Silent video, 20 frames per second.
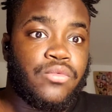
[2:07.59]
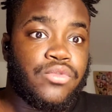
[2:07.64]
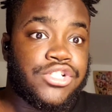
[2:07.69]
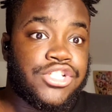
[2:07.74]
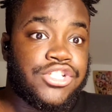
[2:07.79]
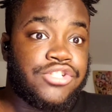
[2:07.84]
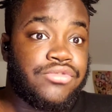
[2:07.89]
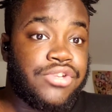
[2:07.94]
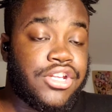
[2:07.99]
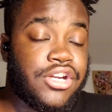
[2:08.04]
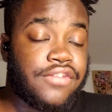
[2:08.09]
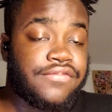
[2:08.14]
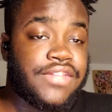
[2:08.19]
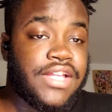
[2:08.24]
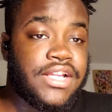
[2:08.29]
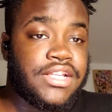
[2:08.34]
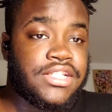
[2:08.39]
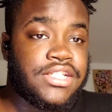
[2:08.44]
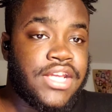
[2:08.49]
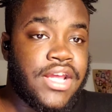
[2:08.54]
once you get off
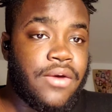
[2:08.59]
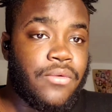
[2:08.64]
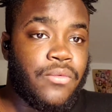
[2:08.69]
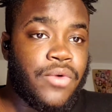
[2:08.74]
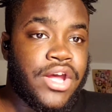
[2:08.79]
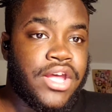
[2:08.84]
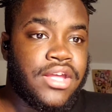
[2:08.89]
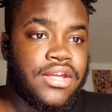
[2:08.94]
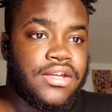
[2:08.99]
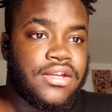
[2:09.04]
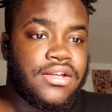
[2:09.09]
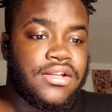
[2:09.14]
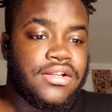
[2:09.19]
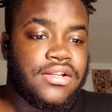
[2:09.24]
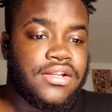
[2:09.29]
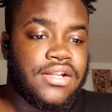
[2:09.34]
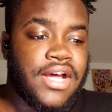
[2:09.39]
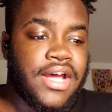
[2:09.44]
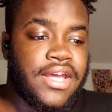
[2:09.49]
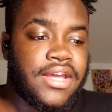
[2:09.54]
that jetway,
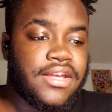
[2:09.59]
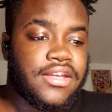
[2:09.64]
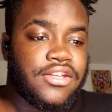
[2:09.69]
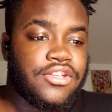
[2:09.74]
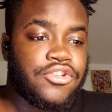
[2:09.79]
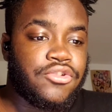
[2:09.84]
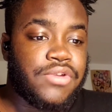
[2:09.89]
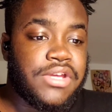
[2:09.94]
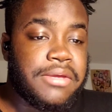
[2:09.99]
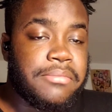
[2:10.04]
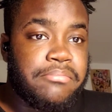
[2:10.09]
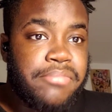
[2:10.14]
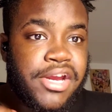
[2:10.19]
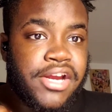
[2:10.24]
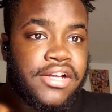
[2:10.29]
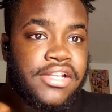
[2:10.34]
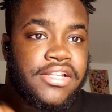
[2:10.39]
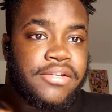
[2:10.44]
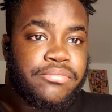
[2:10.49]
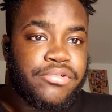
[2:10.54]
like, you can
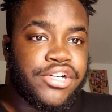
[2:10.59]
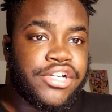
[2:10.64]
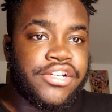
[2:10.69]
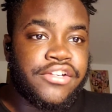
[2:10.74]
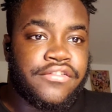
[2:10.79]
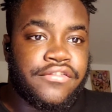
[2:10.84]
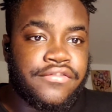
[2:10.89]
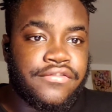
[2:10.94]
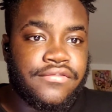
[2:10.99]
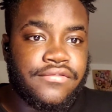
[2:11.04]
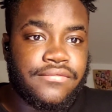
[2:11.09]
barely breathe.